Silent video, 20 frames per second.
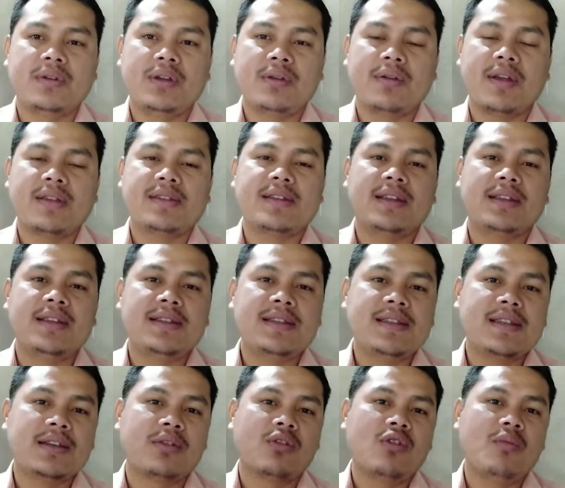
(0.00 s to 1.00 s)
You can say
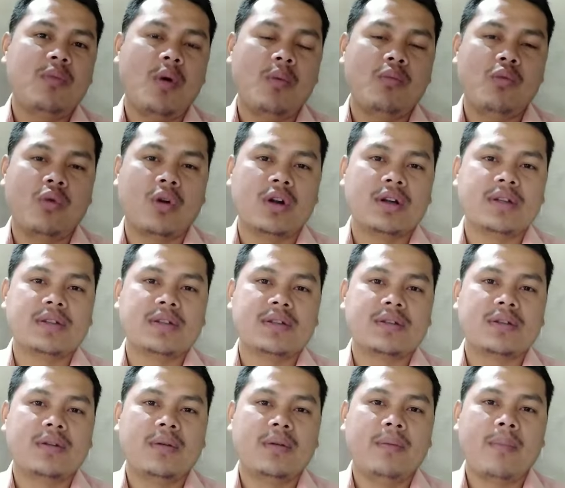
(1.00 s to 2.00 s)
this is a group of
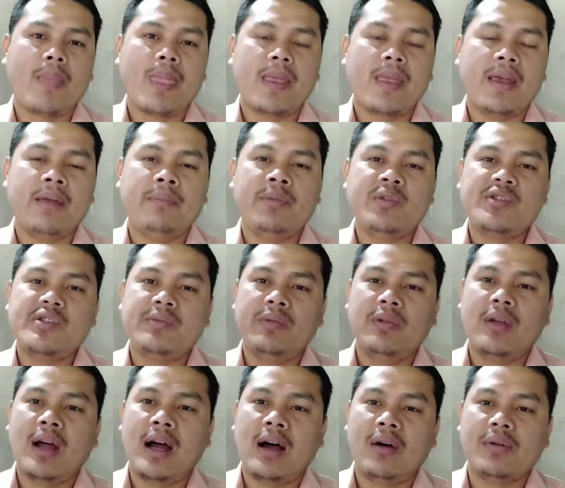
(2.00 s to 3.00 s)
words, a
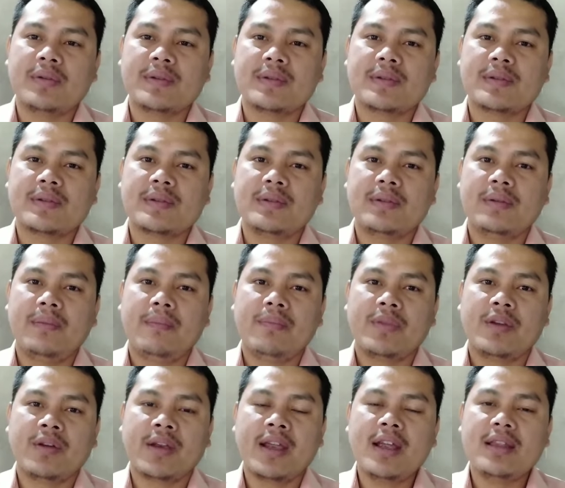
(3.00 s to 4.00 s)
beautiful house.
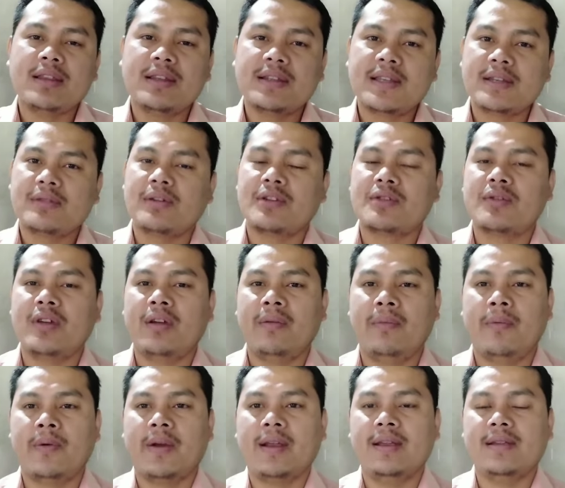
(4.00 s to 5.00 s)
Okay, this is also
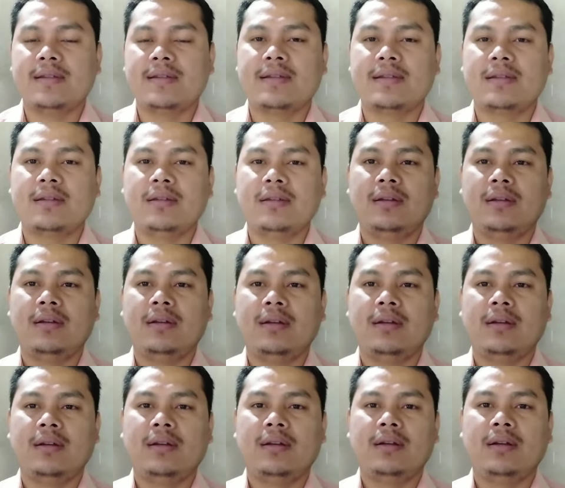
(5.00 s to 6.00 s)
a phrase.
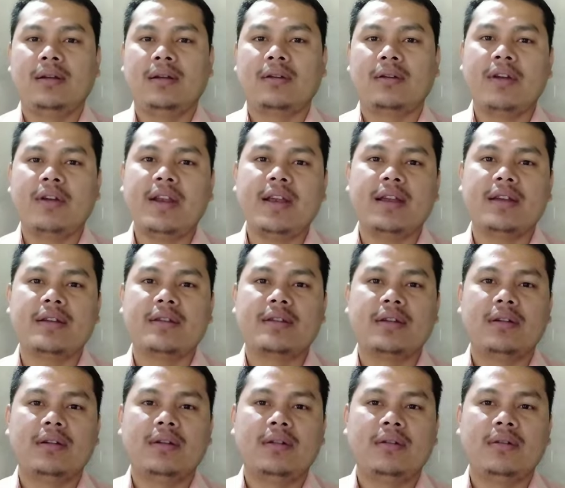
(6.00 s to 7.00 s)
Correct?
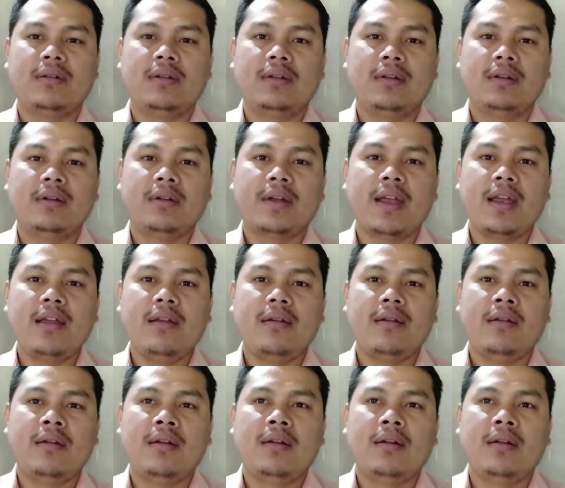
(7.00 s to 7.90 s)
Okay.